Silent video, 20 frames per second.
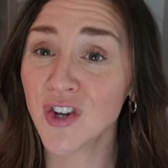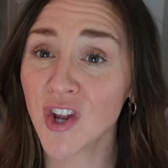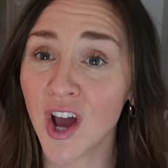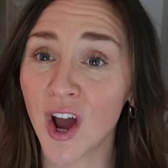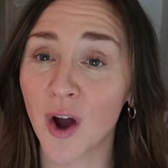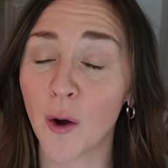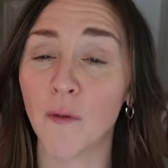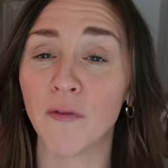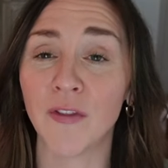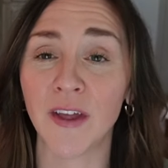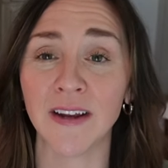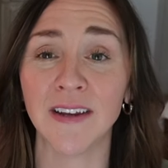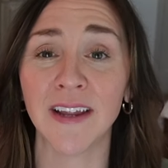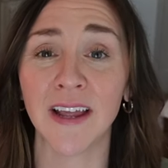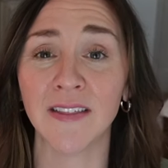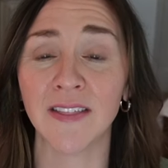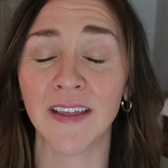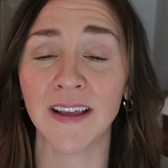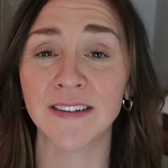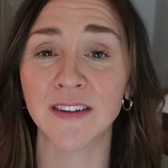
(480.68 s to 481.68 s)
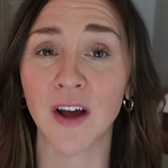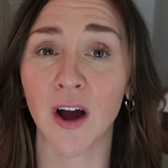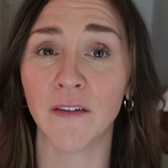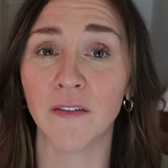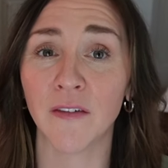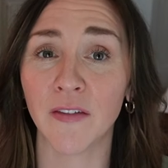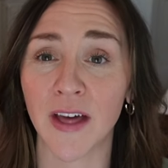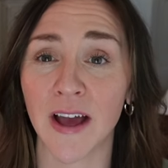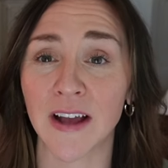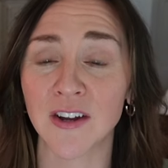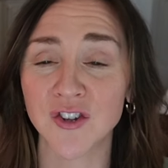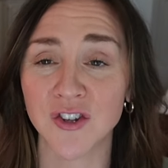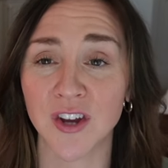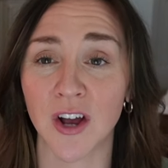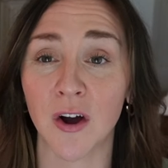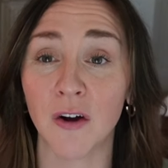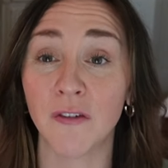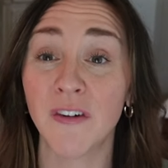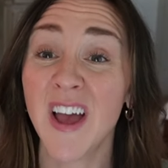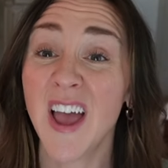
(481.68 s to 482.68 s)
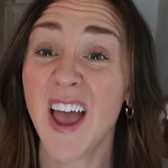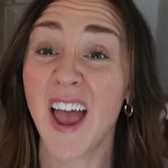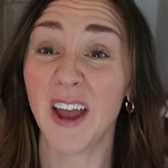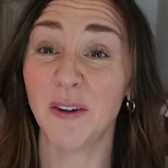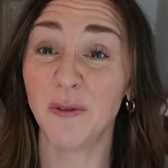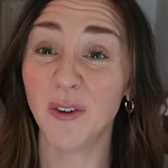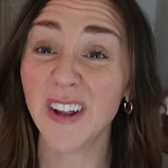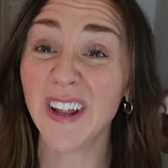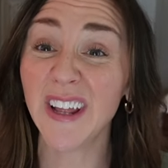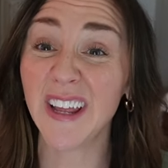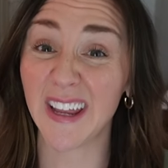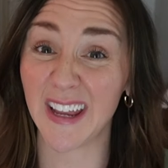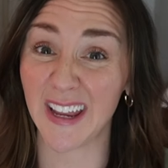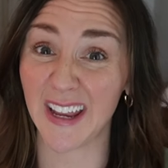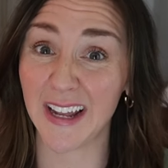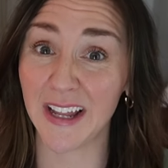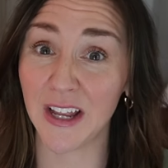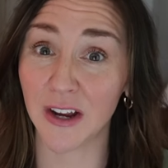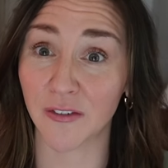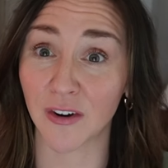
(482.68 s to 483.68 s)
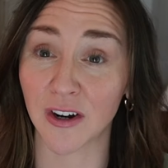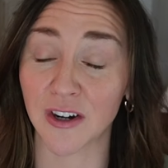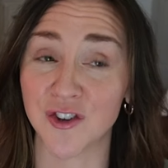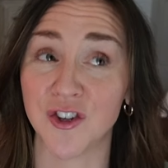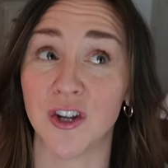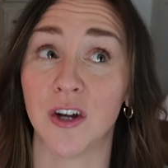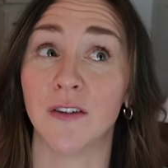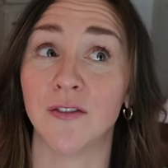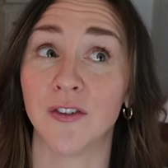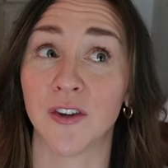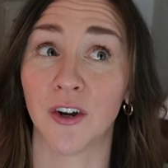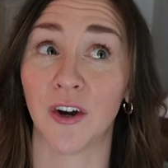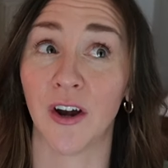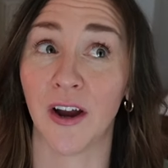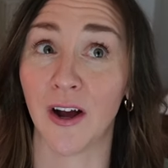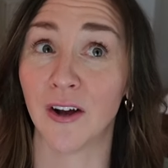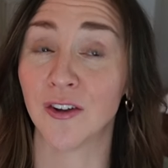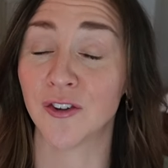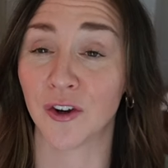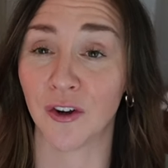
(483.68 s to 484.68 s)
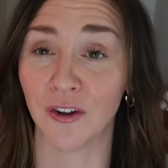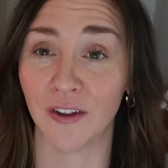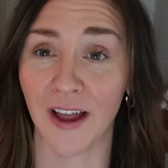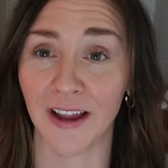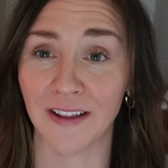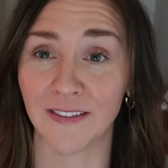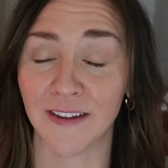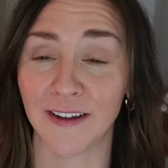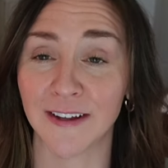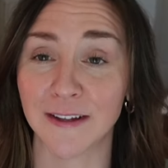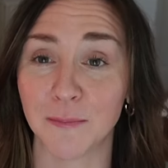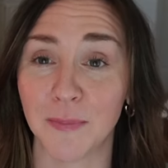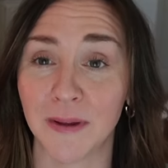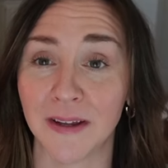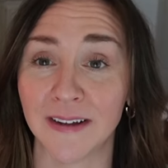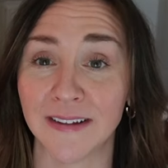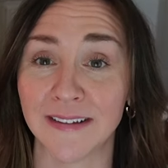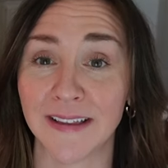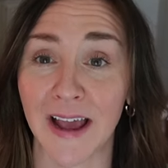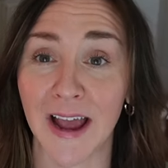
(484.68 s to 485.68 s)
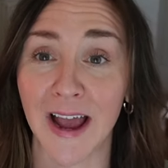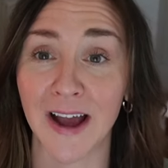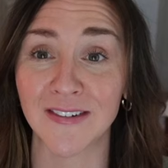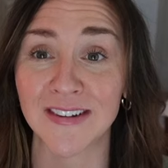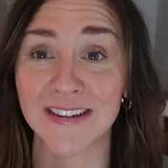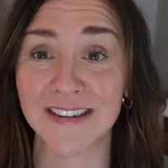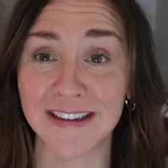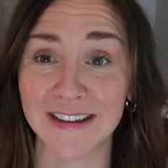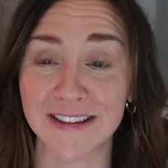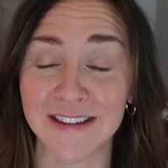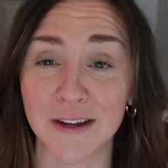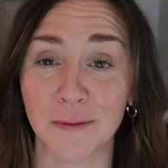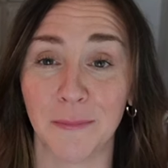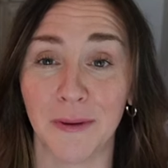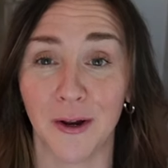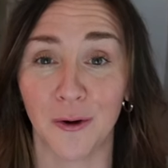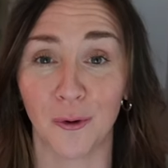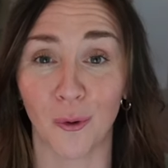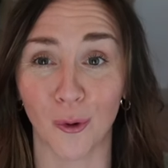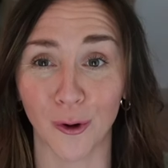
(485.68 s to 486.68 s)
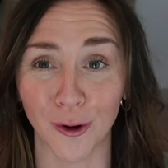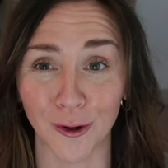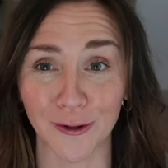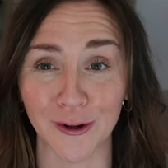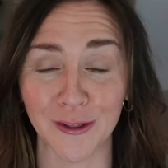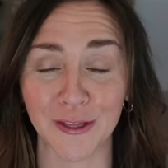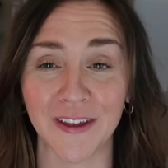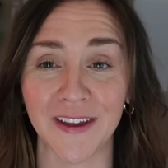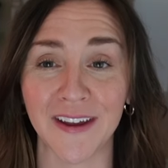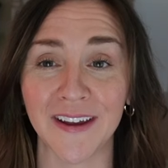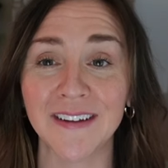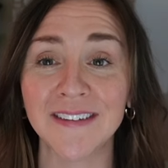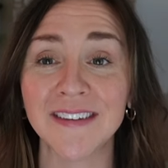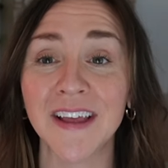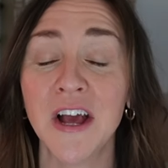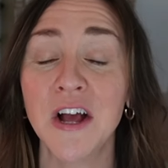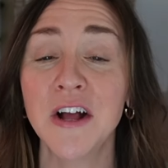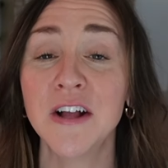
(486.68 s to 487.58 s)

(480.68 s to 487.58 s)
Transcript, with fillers: know if they take things off of that shelf, and really any of our shelves in our house are like this because I have a system and an order to things.